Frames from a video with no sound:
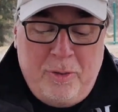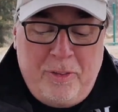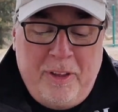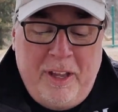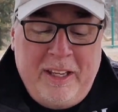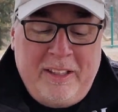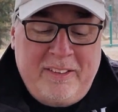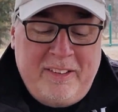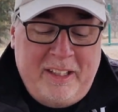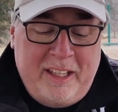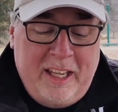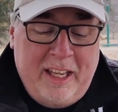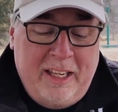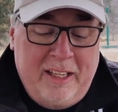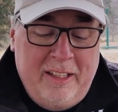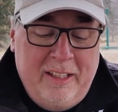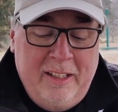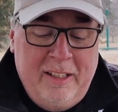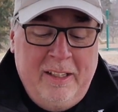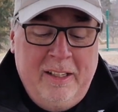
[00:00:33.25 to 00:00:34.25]
Thanks
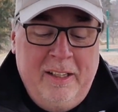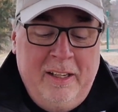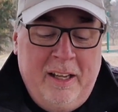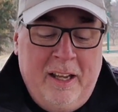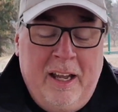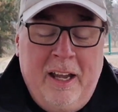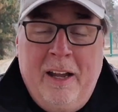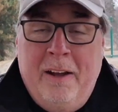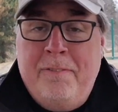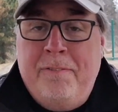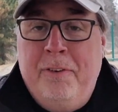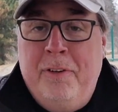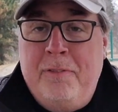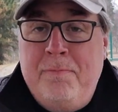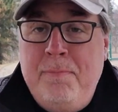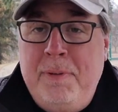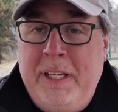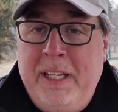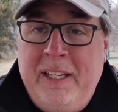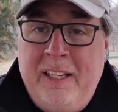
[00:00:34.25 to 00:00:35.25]
again uh, for
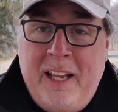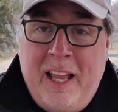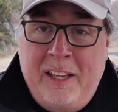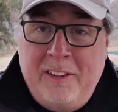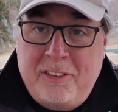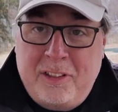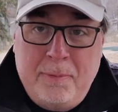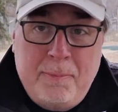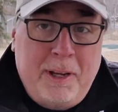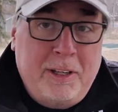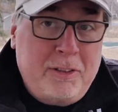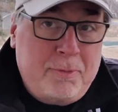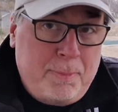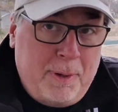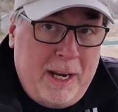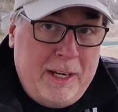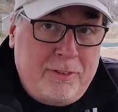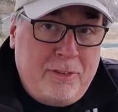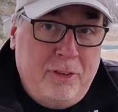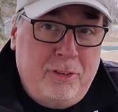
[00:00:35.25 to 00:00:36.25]
being nice to my
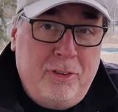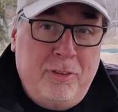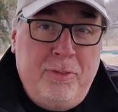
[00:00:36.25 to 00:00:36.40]
sponsors.